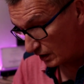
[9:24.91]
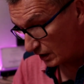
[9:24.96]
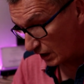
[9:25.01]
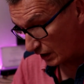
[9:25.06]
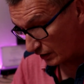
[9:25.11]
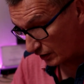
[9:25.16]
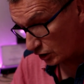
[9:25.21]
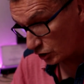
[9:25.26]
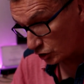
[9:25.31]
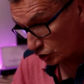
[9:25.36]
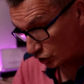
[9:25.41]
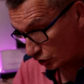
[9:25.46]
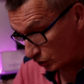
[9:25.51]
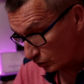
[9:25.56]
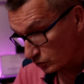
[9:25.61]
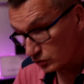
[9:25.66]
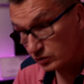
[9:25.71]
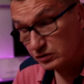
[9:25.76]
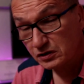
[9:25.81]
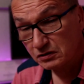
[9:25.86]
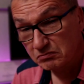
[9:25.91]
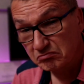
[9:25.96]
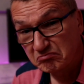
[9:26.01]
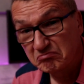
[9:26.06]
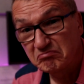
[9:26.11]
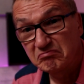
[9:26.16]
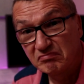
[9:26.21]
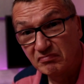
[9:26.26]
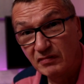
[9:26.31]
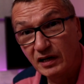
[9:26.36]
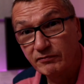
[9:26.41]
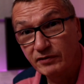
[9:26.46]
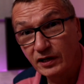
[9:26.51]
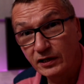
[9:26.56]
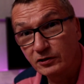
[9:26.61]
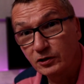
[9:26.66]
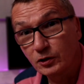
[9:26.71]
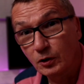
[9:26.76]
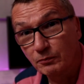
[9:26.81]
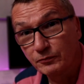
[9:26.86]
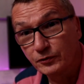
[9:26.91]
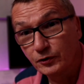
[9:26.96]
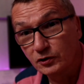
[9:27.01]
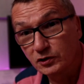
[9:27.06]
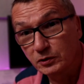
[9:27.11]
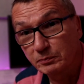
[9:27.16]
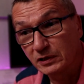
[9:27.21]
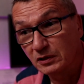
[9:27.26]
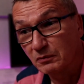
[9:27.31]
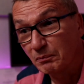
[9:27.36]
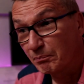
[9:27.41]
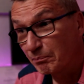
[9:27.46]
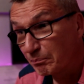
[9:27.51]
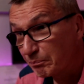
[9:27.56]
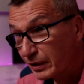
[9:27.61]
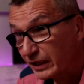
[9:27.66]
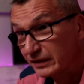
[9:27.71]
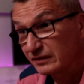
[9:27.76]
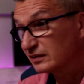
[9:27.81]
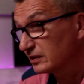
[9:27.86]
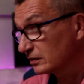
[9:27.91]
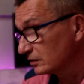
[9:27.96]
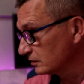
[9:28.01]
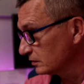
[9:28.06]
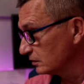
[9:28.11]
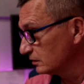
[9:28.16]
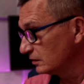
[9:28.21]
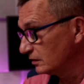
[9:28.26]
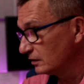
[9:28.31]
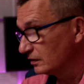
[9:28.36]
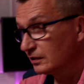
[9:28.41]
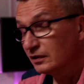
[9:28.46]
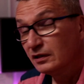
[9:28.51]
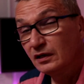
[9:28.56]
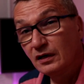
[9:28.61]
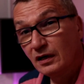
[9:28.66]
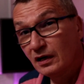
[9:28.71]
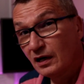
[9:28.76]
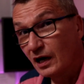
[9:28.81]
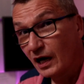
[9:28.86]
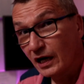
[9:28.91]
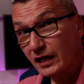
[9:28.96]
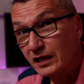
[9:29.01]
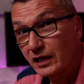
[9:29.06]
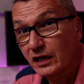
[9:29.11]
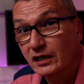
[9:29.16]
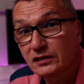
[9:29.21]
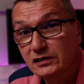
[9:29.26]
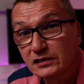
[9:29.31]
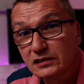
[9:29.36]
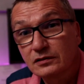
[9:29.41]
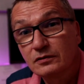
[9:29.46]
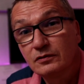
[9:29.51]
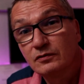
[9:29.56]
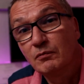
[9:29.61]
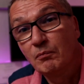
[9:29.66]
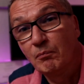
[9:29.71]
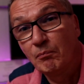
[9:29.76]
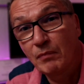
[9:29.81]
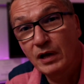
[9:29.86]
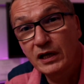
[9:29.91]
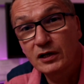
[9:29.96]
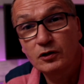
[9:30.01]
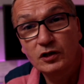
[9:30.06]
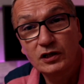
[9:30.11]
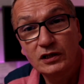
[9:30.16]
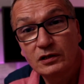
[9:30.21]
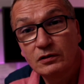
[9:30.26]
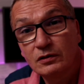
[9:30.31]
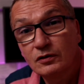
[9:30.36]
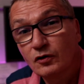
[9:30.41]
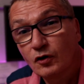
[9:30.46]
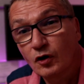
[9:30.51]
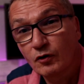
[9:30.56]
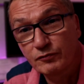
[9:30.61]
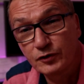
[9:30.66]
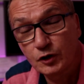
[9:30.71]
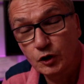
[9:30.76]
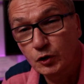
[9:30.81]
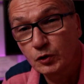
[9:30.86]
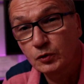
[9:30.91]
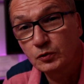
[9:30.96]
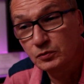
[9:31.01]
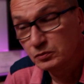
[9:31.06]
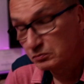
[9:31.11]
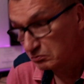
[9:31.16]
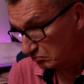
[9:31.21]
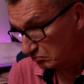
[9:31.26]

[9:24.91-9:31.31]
And these shoes are very comfortable, but I guess many of you,